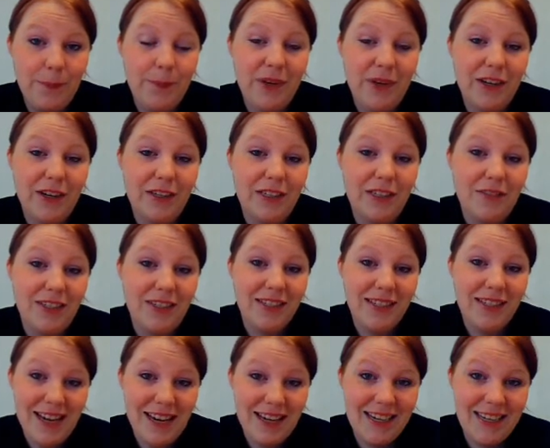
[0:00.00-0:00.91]
because of a
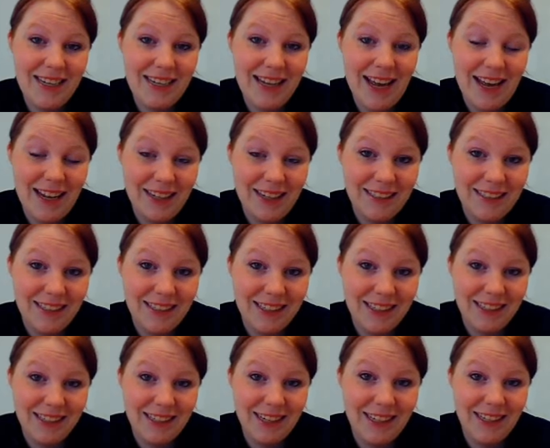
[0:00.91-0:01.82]

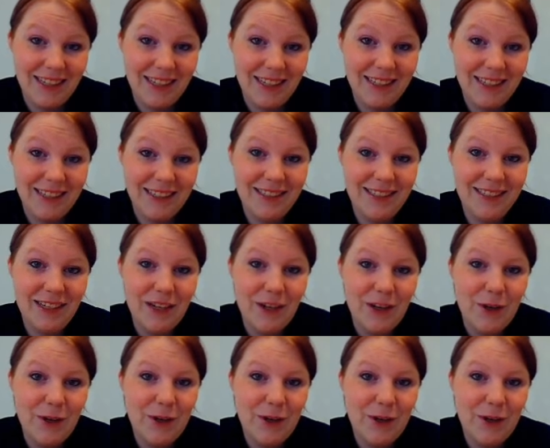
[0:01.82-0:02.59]
technicality like this,